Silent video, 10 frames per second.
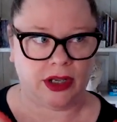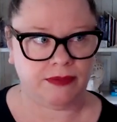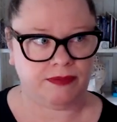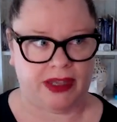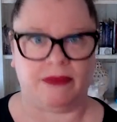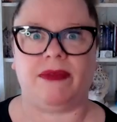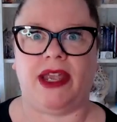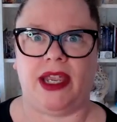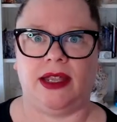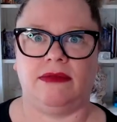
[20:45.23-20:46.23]
bit
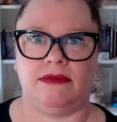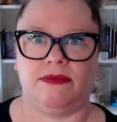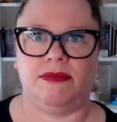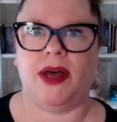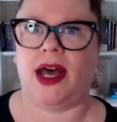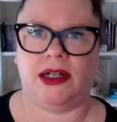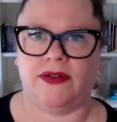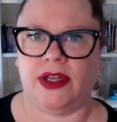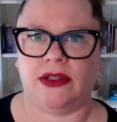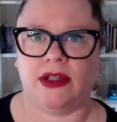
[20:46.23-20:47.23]
being part of
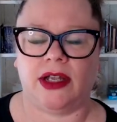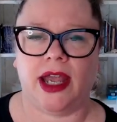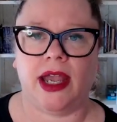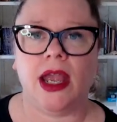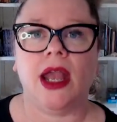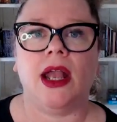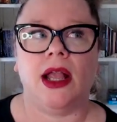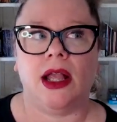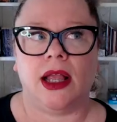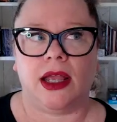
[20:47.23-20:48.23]
it. Okay,
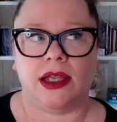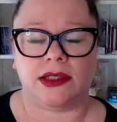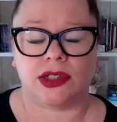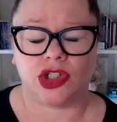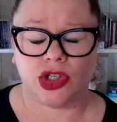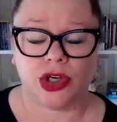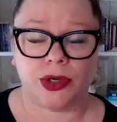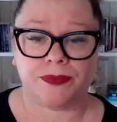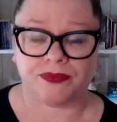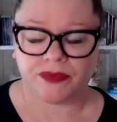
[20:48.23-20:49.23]
it's
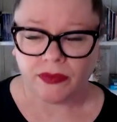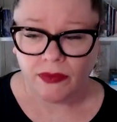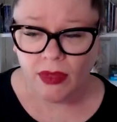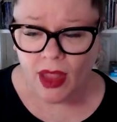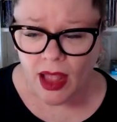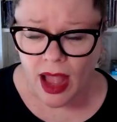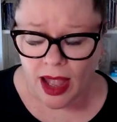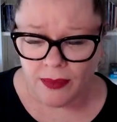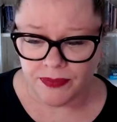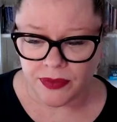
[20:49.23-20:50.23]
true.
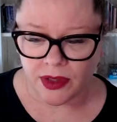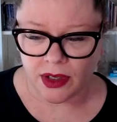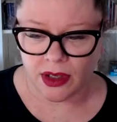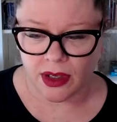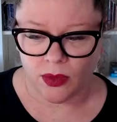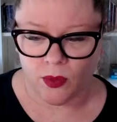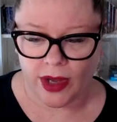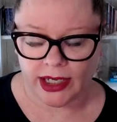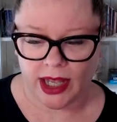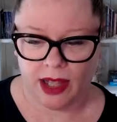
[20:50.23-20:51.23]
um, when
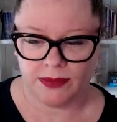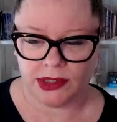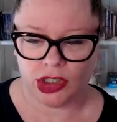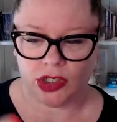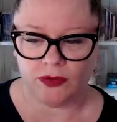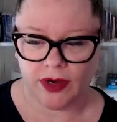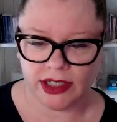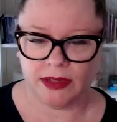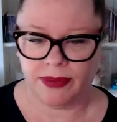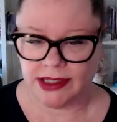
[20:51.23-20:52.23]
it comes to
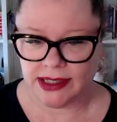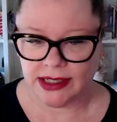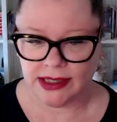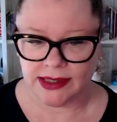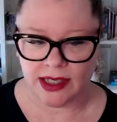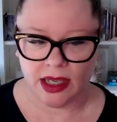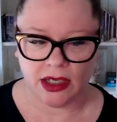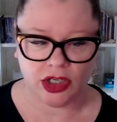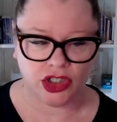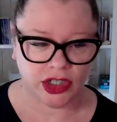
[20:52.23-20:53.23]
running a business,
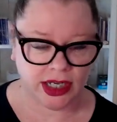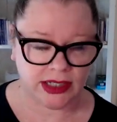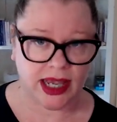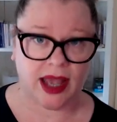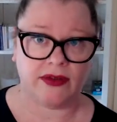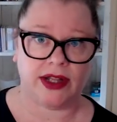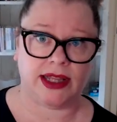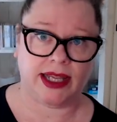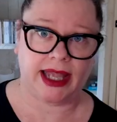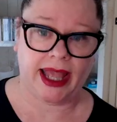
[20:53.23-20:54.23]
you do need to have a
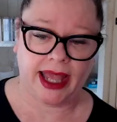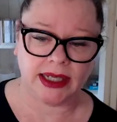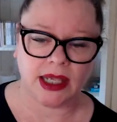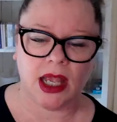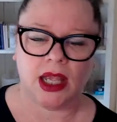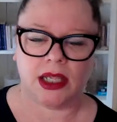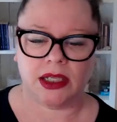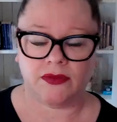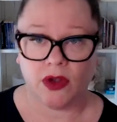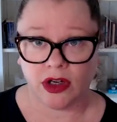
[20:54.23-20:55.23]
clear head.
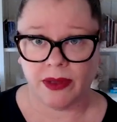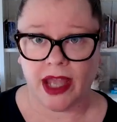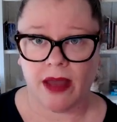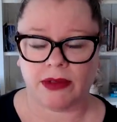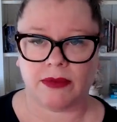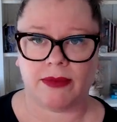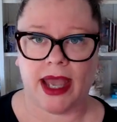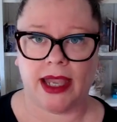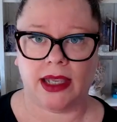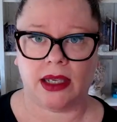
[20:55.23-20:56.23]
You've got to be able to
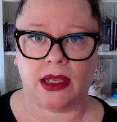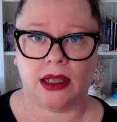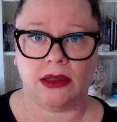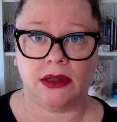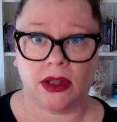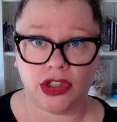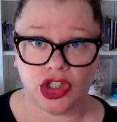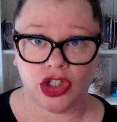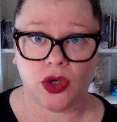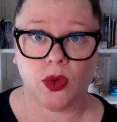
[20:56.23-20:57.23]
make
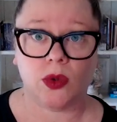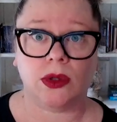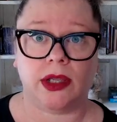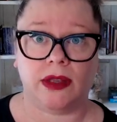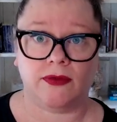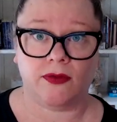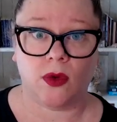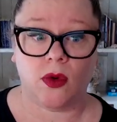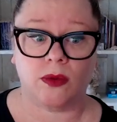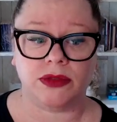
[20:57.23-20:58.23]
logical,
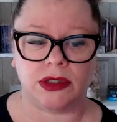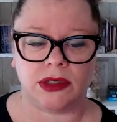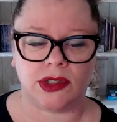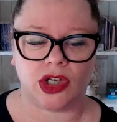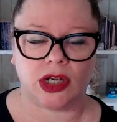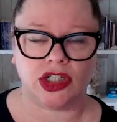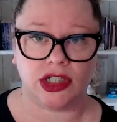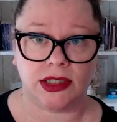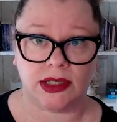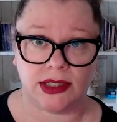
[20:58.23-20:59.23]
informed,
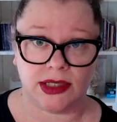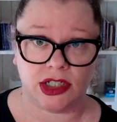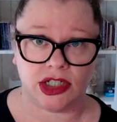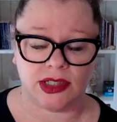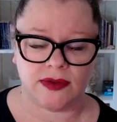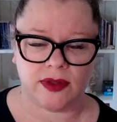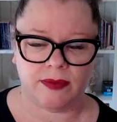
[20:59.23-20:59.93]
structured decisions for the